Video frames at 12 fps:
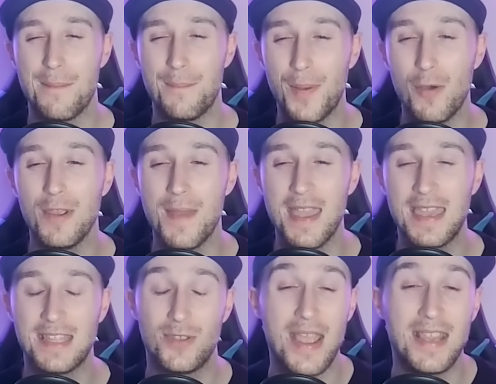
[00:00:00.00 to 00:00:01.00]
but we make
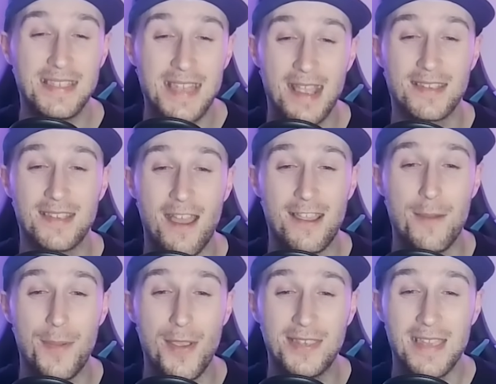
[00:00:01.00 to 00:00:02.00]
it to a second Psycho
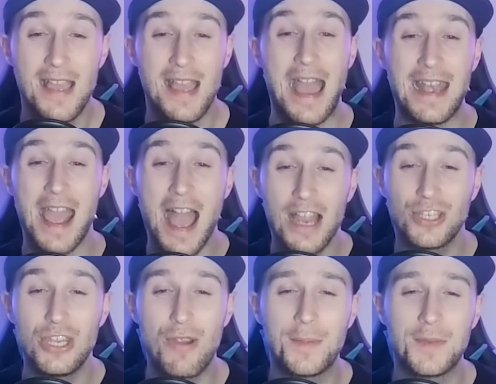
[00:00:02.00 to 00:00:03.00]
Boost, and it actually
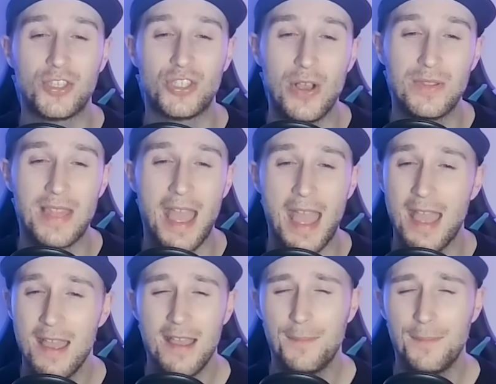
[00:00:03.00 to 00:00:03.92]
grabs a shield there.